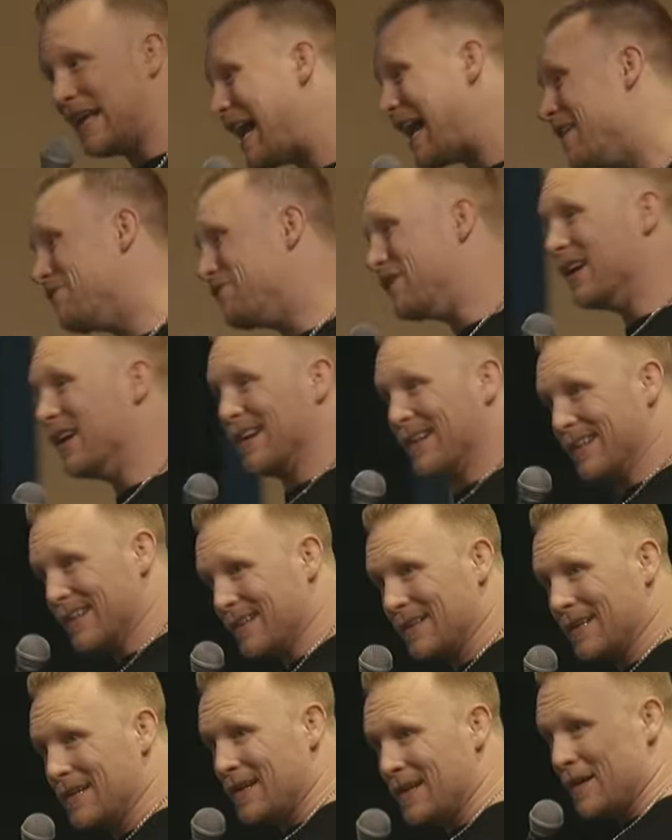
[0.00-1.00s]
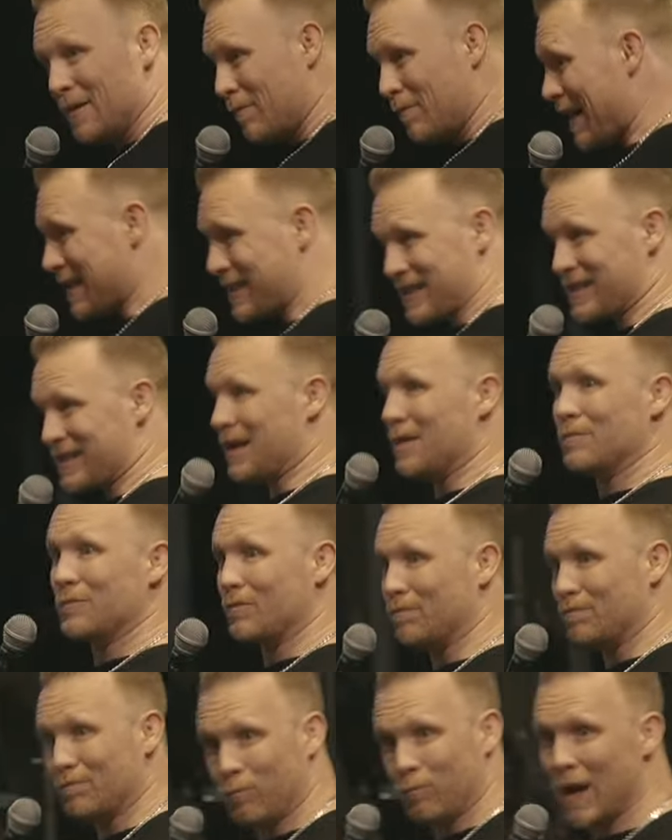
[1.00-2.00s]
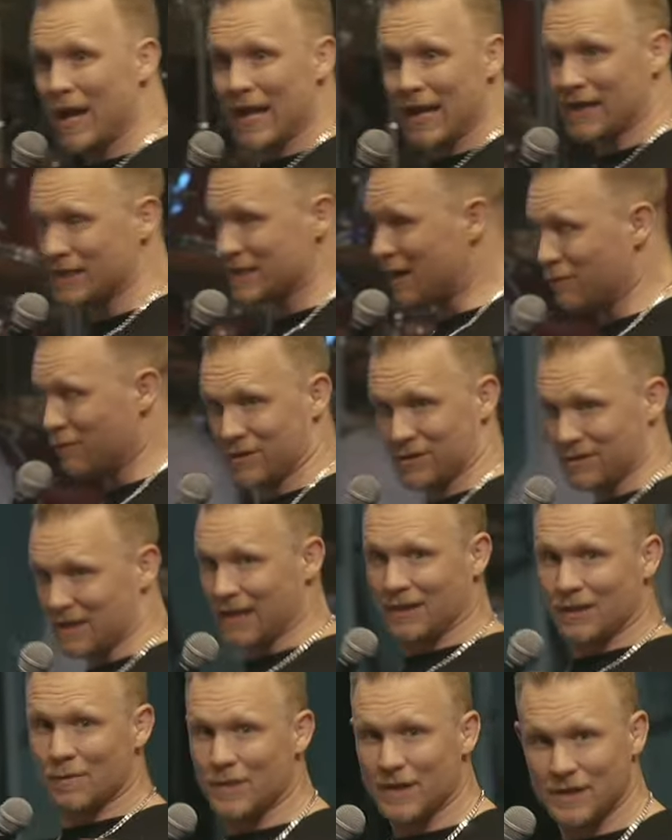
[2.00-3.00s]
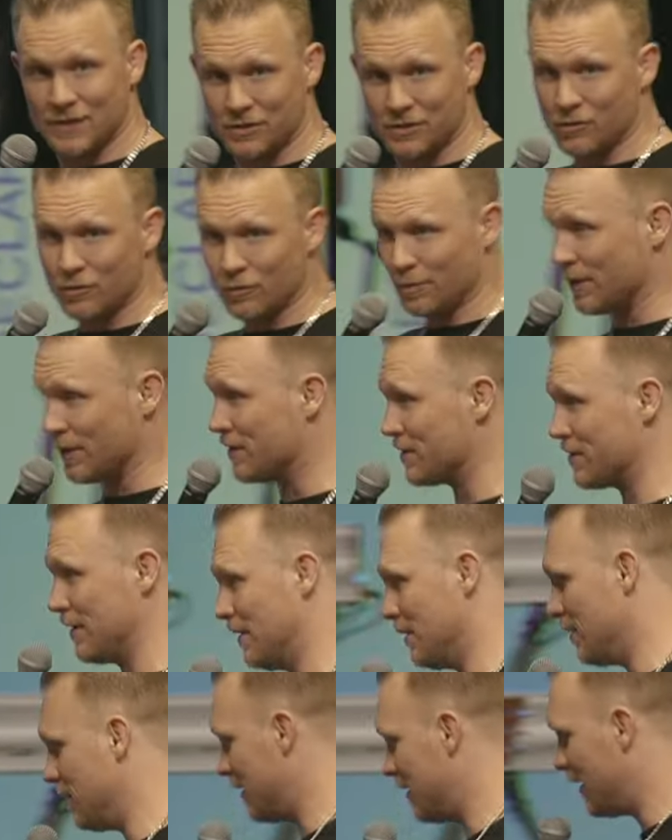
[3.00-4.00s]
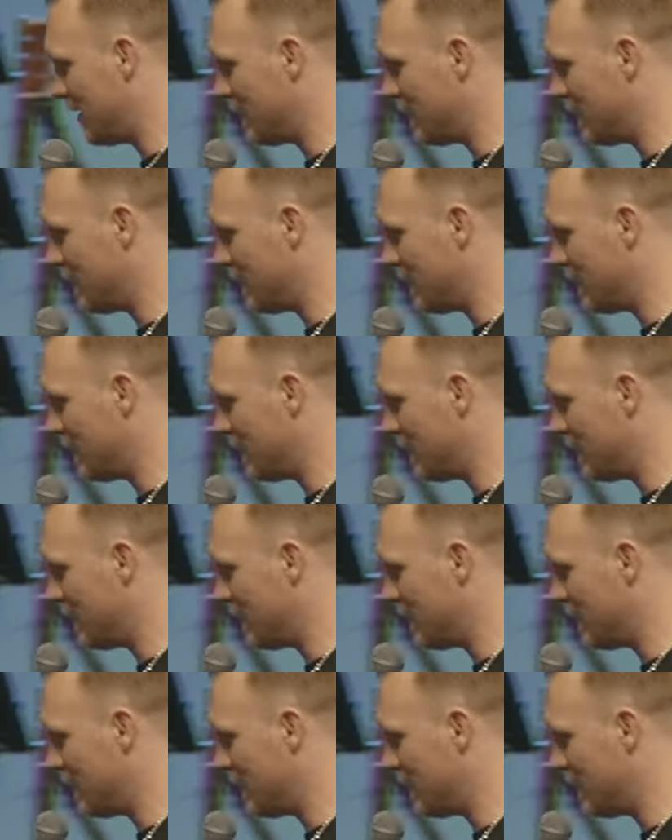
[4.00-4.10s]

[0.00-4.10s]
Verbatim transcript: that I've done by some way because I was not the best school person.